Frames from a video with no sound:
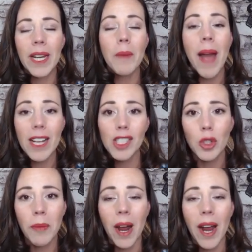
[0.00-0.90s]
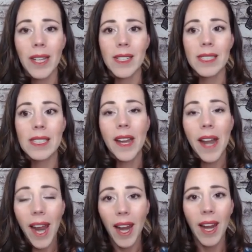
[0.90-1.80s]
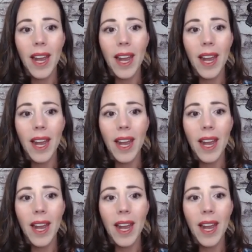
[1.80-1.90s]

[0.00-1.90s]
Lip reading: a mastermind today,